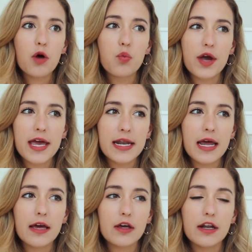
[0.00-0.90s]

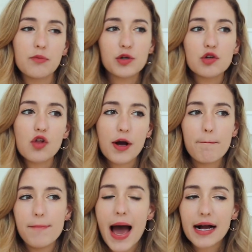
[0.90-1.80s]
When you
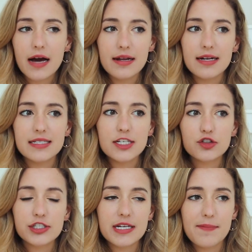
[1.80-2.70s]
look back on it, it's
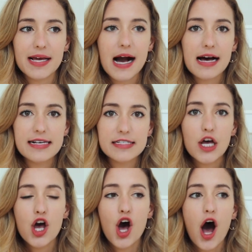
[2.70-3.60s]
interesting because
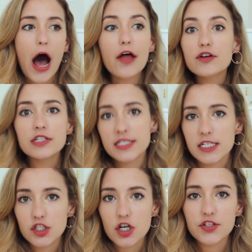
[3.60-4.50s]
other
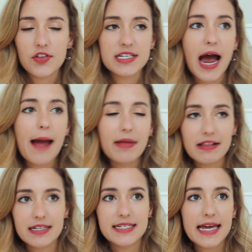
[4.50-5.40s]
Disney stars at the time,
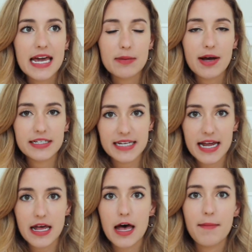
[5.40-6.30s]
let's say Hannah
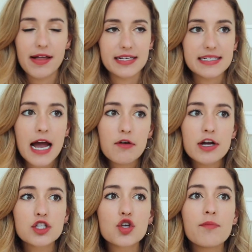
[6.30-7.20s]
Montana, Miley
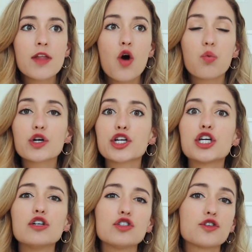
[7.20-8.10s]
Cyrus, were
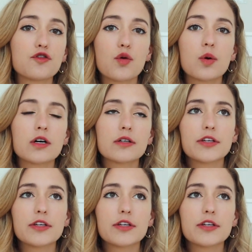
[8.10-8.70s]
huge for,